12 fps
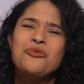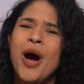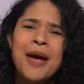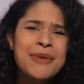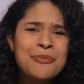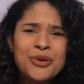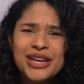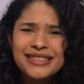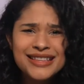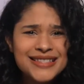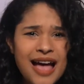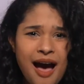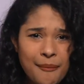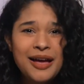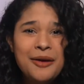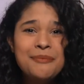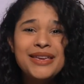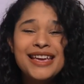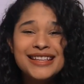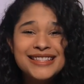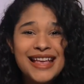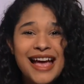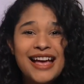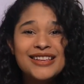why am I bringing this up? Because
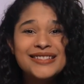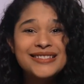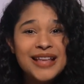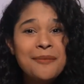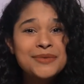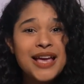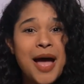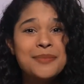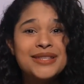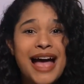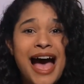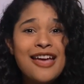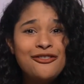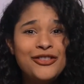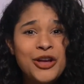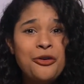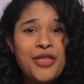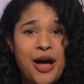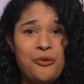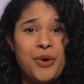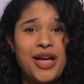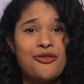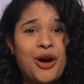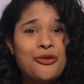sometimes I feel that
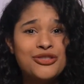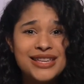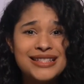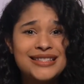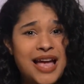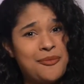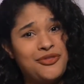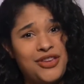way around this time of